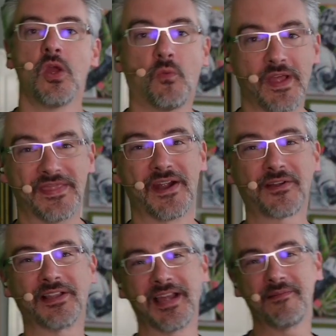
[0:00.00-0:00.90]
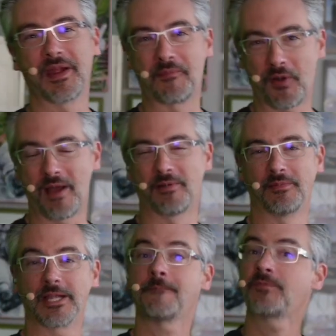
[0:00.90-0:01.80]
What they're claiming
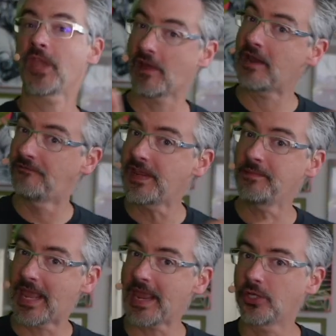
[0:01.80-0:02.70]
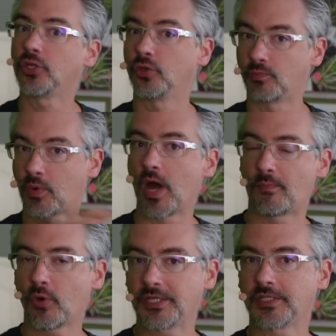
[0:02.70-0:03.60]
probably. Now, and Veeam can do a
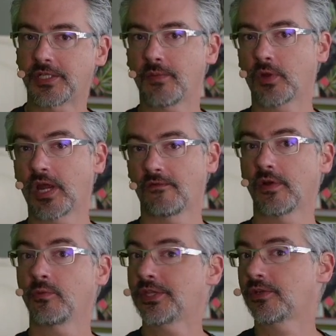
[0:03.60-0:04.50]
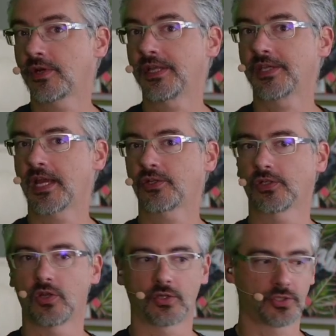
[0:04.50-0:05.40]
point in time recovery with a transaction
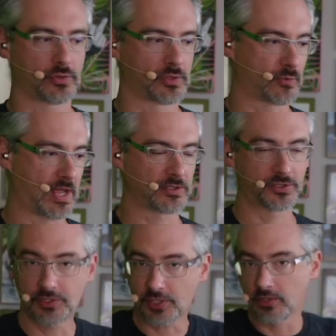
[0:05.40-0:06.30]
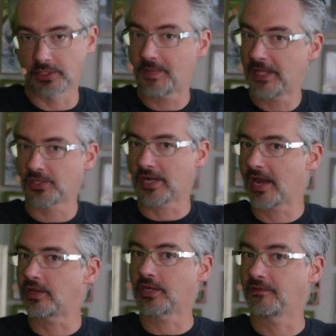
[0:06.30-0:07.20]
log too as well. Just all depends on
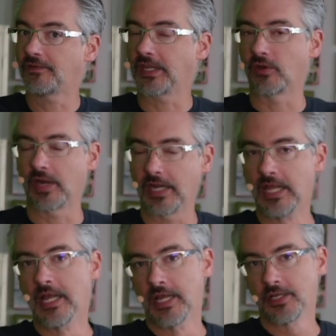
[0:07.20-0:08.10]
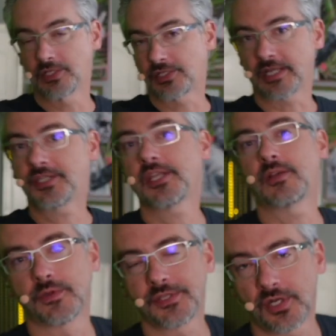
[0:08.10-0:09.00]
how you configure it. It's just like
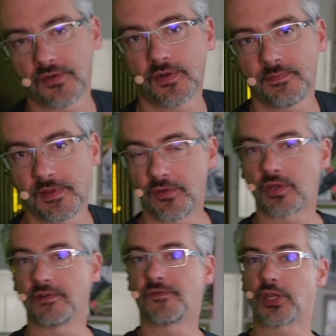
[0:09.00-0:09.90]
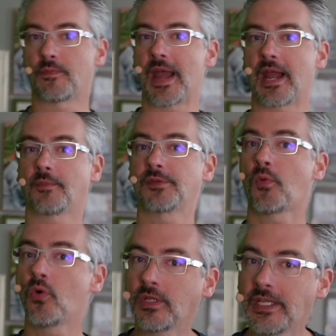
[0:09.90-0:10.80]
SQL Server. If you configure backups
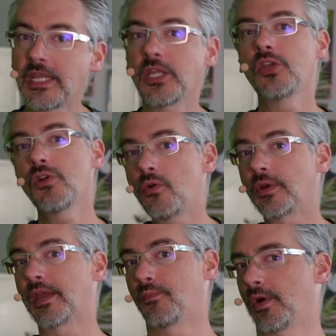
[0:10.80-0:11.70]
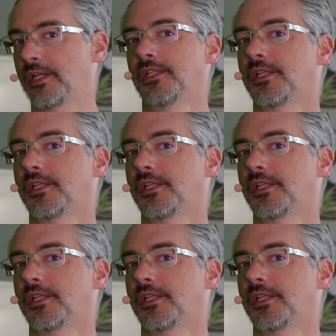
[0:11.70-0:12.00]
poorly, you don't get point in